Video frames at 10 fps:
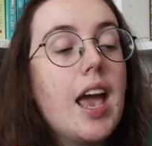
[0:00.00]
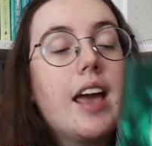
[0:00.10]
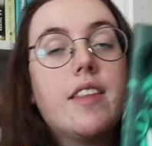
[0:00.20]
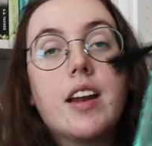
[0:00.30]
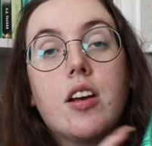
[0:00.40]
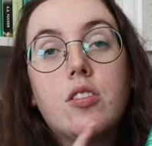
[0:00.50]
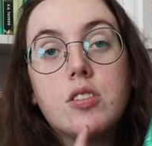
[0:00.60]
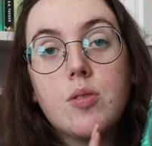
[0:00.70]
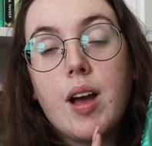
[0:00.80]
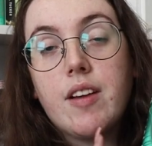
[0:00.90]
And then I
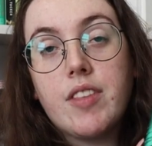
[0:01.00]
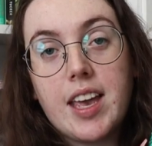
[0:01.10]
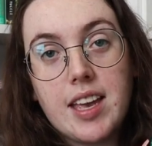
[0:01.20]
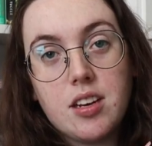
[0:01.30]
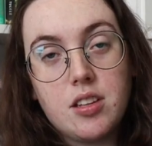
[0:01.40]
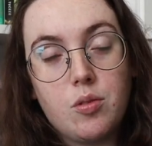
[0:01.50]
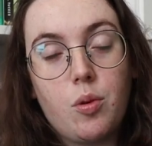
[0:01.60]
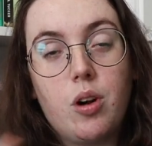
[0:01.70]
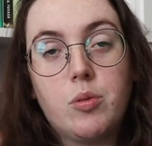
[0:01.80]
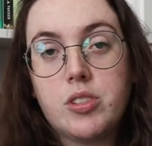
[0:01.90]
also have The Hand on the
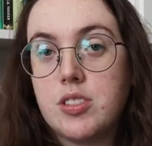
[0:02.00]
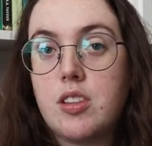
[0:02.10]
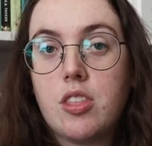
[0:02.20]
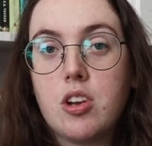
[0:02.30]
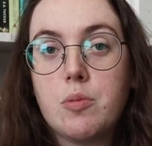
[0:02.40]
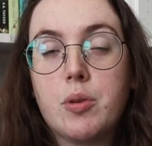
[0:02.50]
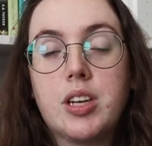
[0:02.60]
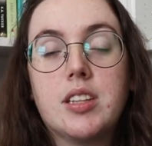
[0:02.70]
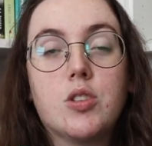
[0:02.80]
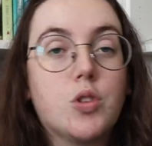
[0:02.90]
Wall, which is the third book
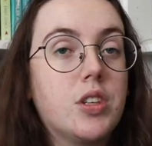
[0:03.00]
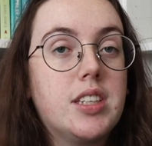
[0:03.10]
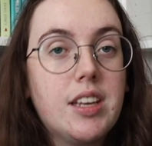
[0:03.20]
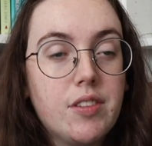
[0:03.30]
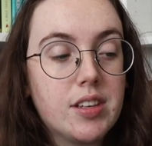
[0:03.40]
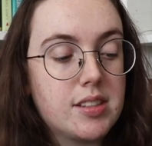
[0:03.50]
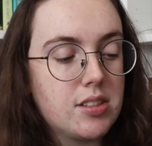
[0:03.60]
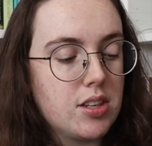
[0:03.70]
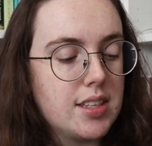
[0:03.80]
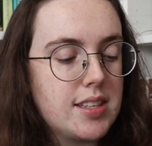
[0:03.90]
in the Truly Devious
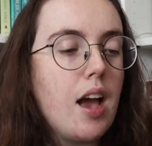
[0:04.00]
series.